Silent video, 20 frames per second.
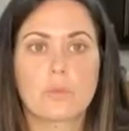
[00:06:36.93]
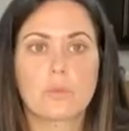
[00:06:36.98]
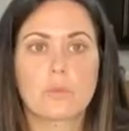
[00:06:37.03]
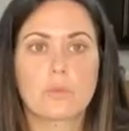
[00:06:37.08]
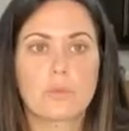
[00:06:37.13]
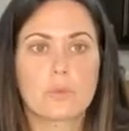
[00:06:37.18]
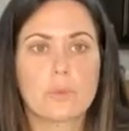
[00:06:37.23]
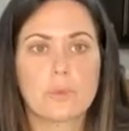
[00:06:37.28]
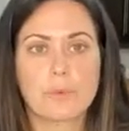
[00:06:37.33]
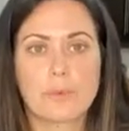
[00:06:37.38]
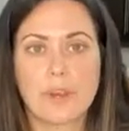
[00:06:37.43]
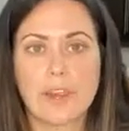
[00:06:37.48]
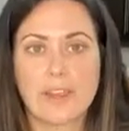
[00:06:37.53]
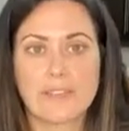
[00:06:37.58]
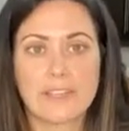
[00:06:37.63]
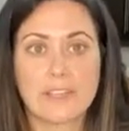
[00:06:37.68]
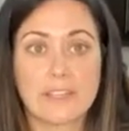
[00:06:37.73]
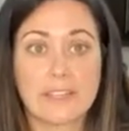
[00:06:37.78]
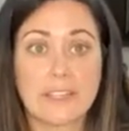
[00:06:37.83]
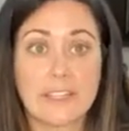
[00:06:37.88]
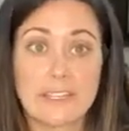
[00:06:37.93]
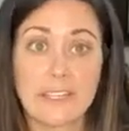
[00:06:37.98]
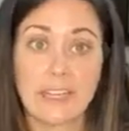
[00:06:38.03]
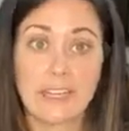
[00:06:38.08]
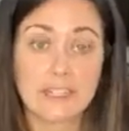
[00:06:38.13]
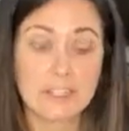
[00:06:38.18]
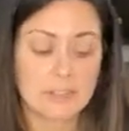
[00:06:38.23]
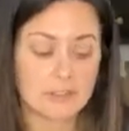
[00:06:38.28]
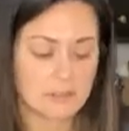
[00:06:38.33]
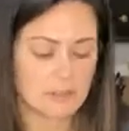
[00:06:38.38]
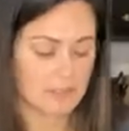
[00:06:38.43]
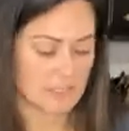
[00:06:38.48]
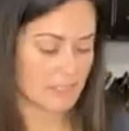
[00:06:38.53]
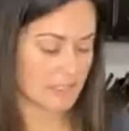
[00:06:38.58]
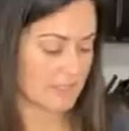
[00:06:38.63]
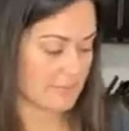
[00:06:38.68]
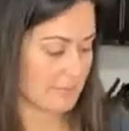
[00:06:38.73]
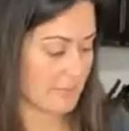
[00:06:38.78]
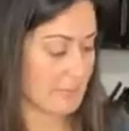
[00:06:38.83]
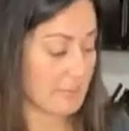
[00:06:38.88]
we were having a late night Tuesday
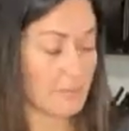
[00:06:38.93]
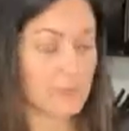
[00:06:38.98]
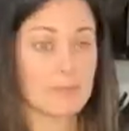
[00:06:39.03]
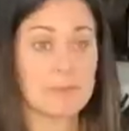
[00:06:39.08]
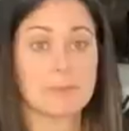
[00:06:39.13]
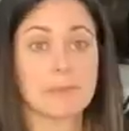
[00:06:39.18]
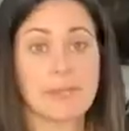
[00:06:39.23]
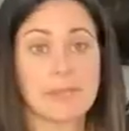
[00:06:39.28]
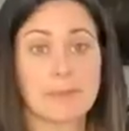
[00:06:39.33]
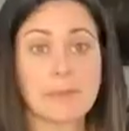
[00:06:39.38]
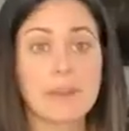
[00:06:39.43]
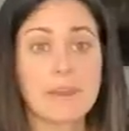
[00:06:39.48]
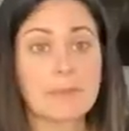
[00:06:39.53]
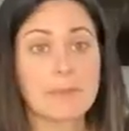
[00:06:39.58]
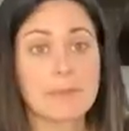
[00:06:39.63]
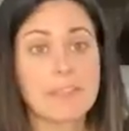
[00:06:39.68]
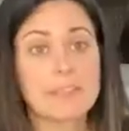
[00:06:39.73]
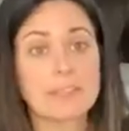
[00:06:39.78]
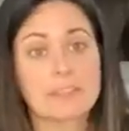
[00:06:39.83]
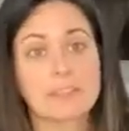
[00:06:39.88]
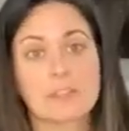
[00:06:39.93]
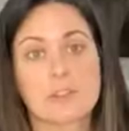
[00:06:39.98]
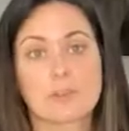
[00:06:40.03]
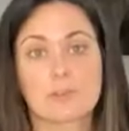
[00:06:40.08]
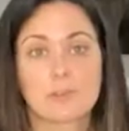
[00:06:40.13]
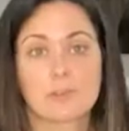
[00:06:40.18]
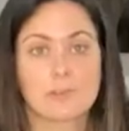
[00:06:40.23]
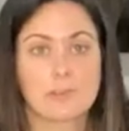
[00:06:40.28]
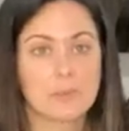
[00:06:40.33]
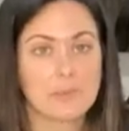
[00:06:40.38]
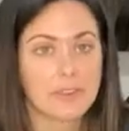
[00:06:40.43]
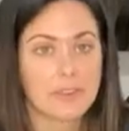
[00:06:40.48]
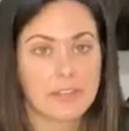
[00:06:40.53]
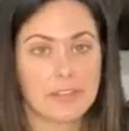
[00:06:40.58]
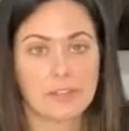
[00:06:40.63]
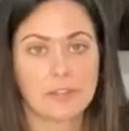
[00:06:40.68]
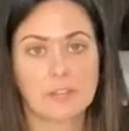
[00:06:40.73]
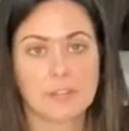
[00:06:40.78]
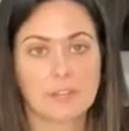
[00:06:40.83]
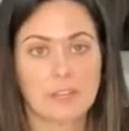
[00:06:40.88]
because my boys play rugby, and so we're
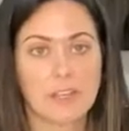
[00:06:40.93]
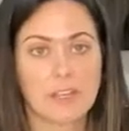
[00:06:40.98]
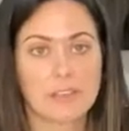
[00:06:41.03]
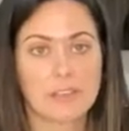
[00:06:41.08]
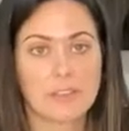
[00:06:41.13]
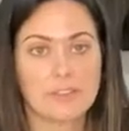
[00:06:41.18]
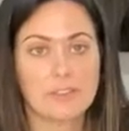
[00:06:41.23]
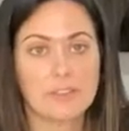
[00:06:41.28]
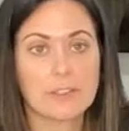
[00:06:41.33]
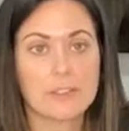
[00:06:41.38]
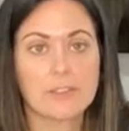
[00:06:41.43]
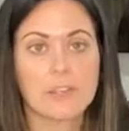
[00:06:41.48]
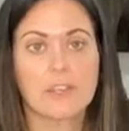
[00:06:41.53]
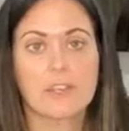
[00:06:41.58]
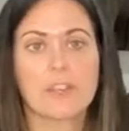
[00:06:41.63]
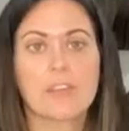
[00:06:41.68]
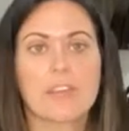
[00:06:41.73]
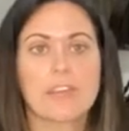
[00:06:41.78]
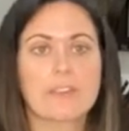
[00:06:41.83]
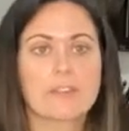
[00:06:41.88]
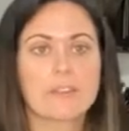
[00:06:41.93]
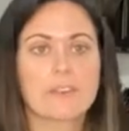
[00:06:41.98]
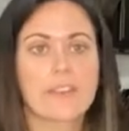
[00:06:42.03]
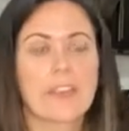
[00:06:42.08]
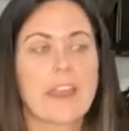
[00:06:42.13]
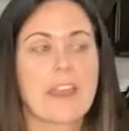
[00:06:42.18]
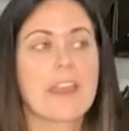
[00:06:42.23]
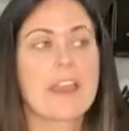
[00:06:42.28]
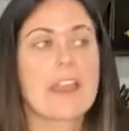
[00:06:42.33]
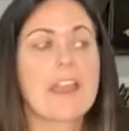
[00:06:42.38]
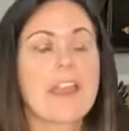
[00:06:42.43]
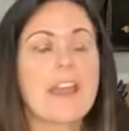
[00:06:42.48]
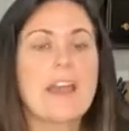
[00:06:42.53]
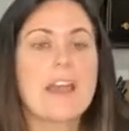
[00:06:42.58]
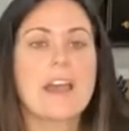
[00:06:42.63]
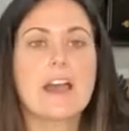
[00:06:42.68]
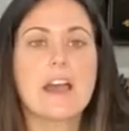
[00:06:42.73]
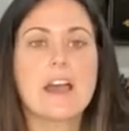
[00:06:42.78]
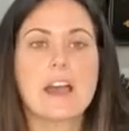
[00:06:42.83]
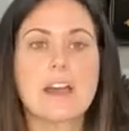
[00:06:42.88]
there at the field all night for that
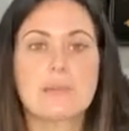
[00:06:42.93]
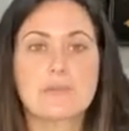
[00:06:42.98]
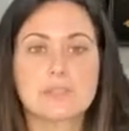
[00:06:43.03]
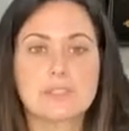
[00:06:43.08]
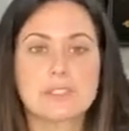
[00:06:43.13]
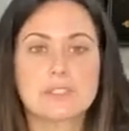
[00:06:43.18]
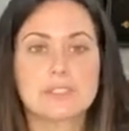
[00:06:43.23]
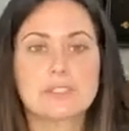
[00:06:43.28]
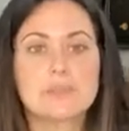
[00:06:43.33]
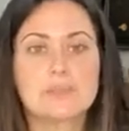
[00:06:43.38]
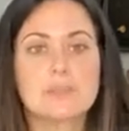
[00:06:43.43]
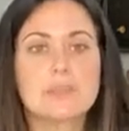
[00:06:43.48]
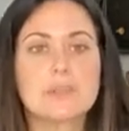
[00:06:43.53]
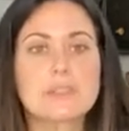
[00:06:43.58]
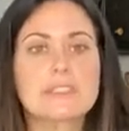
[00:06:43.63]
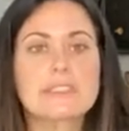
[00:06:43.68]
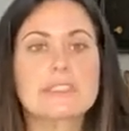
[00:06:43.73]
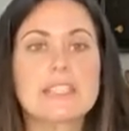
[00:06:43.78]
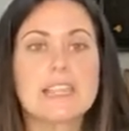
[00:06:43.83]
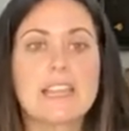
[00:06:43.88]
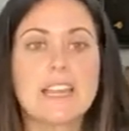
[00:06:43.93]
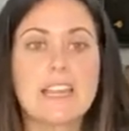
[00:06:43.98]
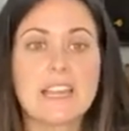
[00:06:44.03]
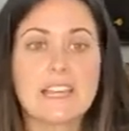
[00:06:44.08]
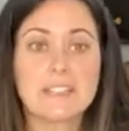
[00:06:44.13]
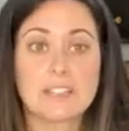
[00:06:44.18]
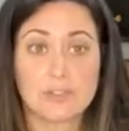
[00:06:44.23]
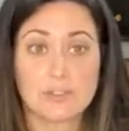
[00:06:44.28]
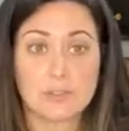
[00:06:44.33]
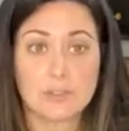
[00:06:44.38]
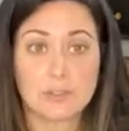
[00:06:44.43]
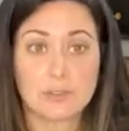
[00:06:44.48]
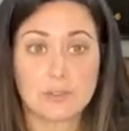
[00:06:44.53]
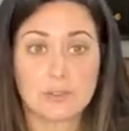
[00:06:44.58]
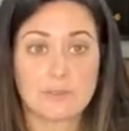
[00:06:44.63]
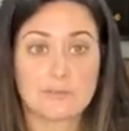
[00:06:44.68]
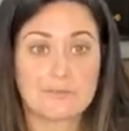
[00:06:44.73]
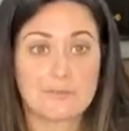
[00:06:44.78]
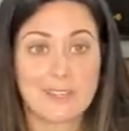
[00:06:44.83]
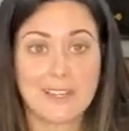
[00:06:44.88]
with the two boys. And so
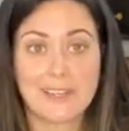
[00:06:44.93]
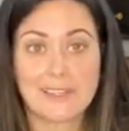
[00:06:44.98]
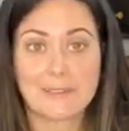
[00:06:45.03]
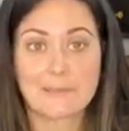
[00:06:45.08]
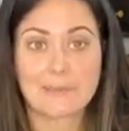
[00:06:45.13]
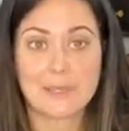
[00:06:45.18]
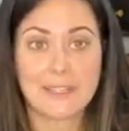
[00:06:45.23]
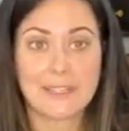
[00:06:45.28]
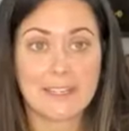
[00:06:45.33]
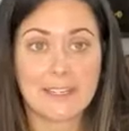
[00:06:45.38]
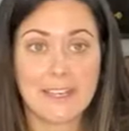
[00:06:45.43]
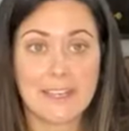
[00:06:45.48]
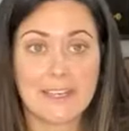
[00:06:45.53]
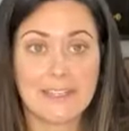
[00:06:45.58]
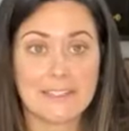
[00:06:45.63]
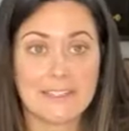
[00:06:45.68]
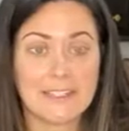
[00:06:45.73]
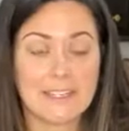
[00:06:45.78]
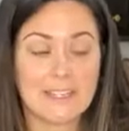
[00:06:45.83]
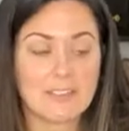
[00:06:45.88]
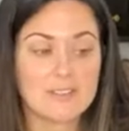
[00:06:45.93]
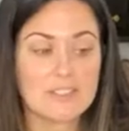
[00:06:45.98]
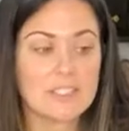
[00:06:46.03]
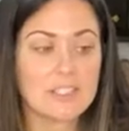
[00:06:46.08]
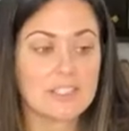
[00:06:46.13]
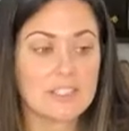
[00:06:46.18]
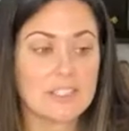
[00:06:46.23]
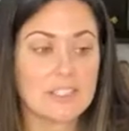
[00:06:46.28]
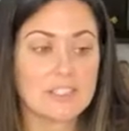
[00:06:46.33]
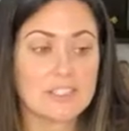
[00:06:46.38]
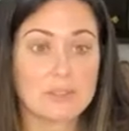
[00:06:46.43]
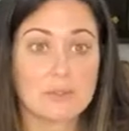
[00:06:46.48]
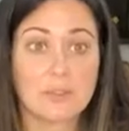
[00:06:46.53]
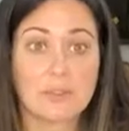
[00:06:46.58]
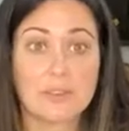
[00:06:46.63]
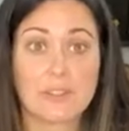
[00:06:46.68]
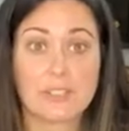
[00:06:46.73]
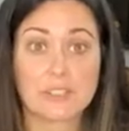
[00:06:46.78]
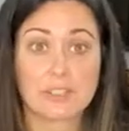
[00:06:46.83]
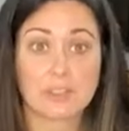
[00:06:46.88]
I didn't plan ahead and didn't have dinner done, so we
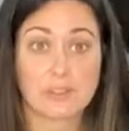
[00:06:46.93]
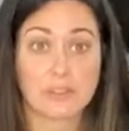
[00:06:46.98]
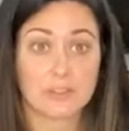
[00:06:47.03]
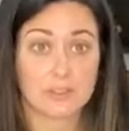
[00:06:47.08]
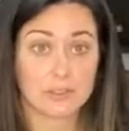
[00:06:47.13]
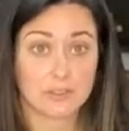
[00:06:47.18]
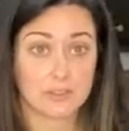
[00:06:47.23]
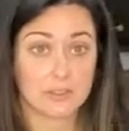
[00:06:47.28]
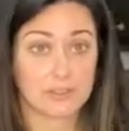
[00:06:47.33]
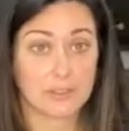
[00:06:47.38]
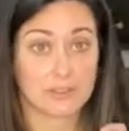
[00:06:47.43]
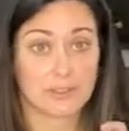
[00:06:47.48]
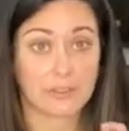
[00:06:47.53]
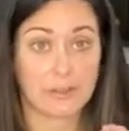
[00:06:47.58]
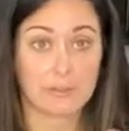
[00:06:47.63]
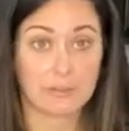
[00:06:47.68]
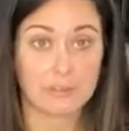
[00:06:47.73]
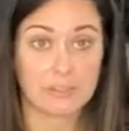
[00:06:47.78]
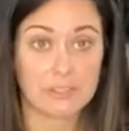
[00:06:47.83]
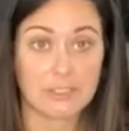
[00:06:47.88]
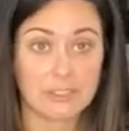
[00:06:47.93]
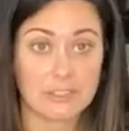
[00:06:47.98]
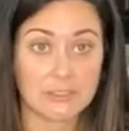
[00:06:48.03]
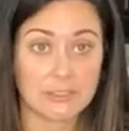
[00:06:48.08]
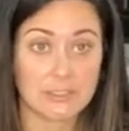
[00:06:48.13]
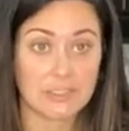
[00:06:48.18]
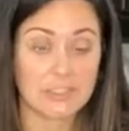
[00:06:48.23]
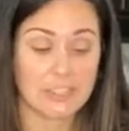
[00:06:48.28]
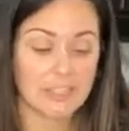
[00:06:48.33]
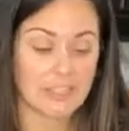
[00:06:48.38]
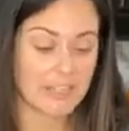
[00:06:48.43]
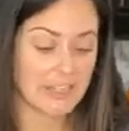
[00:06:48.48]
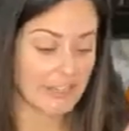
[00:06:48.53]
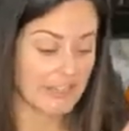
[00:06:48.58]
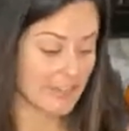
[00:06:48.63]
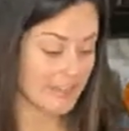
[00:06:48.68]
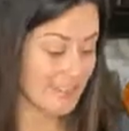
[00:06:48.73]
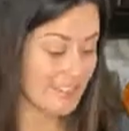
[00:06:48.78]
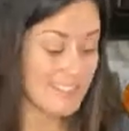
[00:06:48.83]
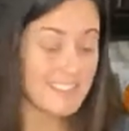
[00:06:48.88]
ran to the grocery store to grab rotisserie chicken.
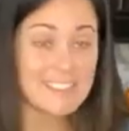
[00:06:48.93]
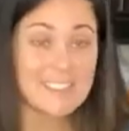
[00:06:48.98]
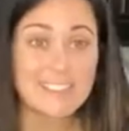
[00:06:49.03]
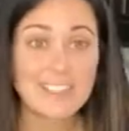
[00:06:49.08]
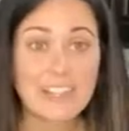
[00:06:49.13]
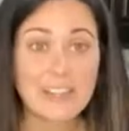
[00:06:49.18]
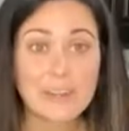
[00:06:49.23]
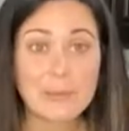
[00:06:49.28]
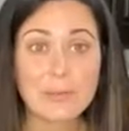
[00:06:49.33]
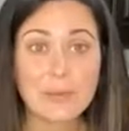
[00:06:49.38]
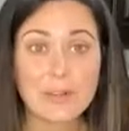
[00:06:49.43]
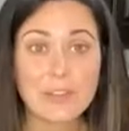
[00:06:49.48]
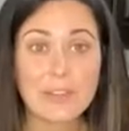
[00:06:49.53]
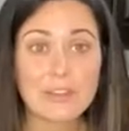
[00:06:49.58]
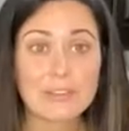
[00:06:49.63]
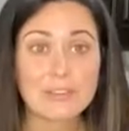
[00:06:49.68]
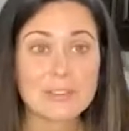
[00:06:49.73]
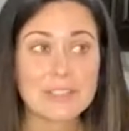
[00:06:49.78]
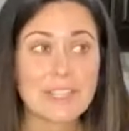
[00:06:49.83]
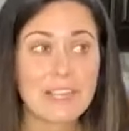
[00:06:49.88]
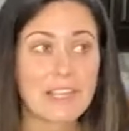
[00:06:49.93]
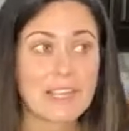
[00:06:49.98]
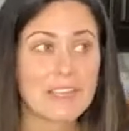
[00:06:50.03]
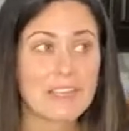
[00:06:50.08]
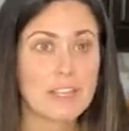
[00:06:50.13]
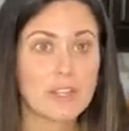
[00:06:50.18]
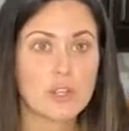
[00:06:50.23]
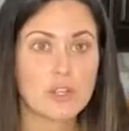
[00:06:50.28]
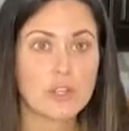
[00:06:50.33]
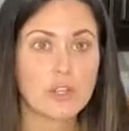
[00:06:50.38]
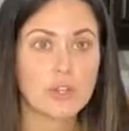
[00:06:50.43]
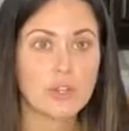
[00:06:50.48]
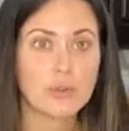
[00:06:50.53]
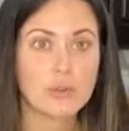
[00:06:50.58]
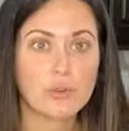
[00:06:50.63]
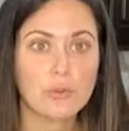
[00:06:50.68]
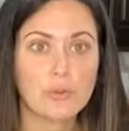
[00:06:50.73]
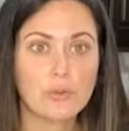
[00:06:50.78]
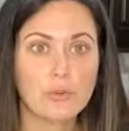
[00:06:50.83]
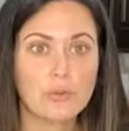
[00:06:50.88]
This is another one of those, like,
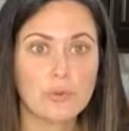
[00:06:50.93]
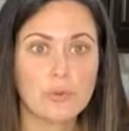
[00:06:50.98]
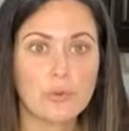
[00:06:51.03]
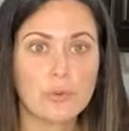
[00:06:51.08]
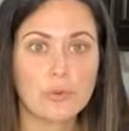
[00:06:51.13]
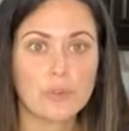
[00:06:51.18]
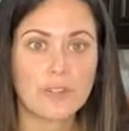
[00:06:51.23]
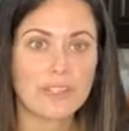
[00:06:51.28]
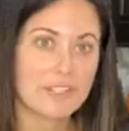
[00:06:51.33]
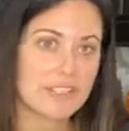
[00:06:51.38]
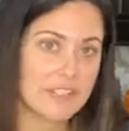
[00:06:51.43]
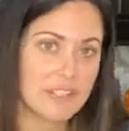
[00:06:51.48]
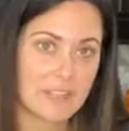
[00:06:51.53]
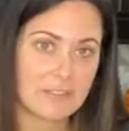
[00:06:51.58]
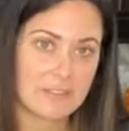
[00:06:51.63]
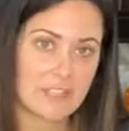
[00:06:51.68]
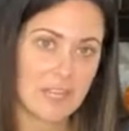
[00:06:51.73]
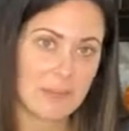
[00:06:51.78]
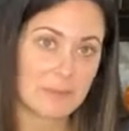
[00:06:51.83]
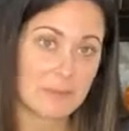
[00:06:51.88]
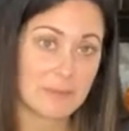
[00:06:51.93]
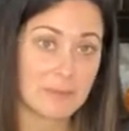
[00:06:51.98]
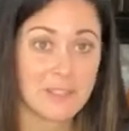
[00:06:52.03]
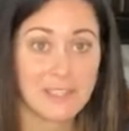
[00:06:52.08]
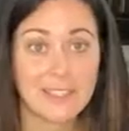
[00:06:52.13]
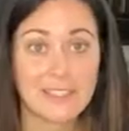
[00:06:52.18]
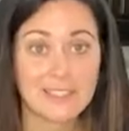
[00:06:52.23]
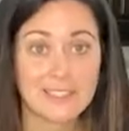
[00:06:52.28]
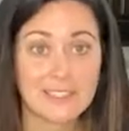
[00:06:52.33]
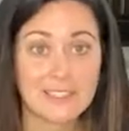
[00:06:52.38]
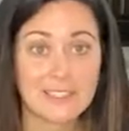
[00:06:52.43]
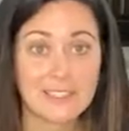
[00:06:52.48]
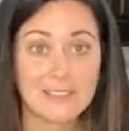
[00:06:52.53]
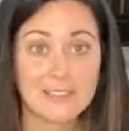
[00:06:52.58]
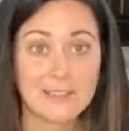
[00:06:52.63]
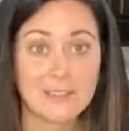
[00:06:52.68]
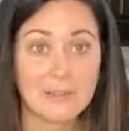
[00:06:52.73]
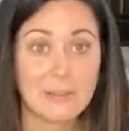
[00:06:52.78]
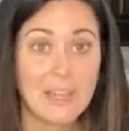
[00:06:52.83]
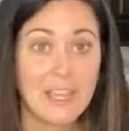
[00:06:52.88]
you didn't have time to plan and
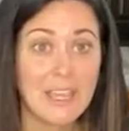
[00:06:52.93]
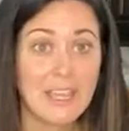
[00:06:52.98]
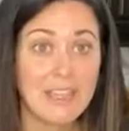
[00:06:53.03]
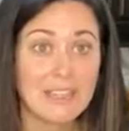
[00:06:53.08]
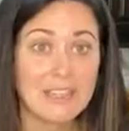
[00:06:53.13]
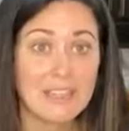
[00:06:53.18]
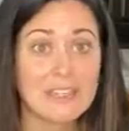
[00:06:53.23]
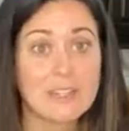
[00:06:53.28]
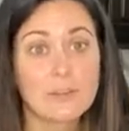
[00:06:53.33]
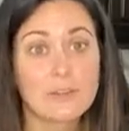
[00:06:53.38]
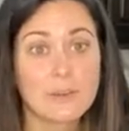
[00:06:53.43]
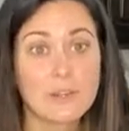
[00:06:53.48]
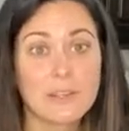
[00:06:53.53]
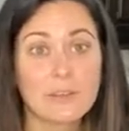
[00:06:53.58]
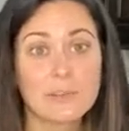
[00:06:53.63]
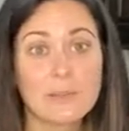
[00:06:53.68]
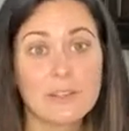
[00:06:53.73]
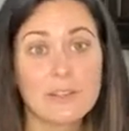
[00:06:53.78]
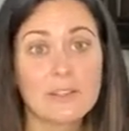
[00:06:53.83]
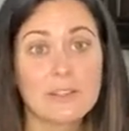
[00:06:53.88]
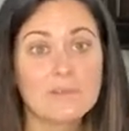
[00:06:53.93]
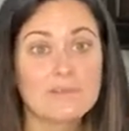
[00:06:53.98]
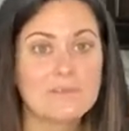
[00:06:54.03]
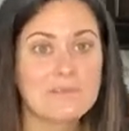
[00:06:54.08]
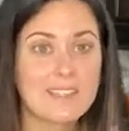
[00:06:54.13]
you need a quick meal.